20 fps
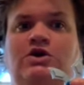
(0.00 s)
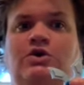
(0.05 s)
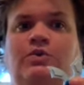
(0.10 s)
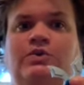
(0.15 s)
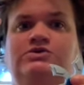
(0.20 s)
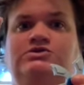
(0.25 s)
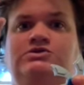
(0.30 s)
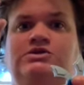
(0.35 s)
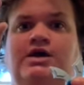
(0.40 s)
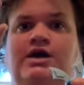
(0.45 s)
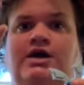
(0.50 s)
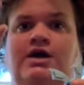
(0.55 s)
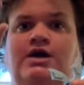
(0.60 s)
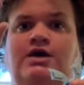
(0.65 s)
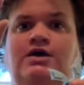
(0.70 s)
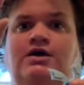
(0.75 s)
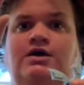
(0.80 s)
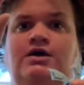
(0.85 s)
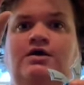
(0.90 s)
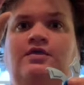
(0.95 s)
we
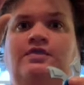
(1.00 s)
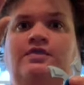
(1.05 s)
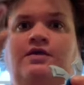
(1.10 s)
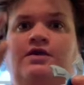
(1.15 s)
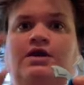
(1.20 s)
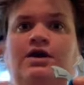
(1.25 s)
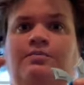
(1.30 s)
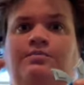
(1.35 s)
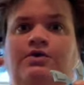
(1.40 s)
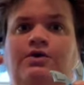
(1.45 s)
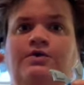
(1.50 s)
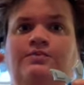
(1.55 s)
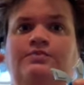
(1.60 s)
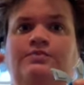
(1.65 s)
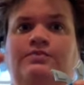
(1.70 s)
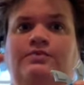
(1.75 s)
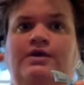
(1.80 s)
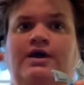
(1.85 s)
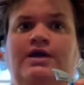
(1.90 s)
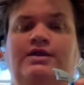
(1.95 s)
say the
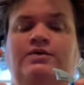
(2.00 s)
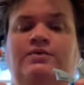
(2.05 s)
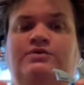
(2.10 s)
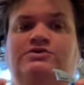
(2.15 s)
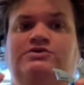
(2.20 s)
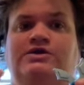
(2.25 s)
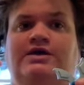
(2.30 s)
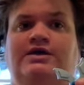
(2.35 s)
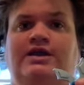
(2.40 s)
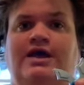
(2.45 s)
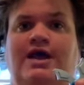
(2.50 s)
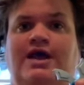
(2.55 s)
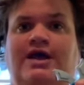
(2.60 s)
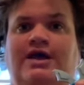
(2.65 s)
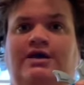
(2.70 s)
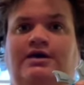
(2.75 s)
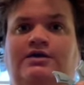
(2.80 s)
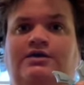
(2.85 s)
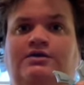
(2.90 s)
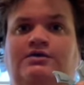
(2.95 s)
number, and then we say an
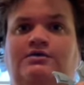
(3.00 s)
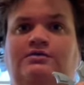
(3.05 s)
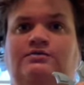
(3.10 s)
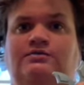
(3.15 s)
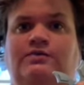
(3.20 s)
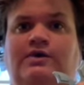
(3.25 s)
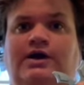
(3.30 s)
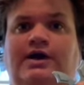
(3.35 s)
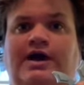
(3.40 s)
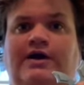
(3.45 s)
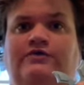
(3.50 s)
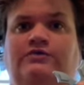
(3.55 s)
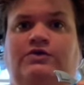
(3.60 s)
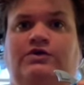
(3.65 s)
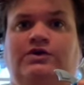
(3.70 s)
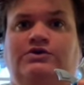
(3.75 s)
and right after it,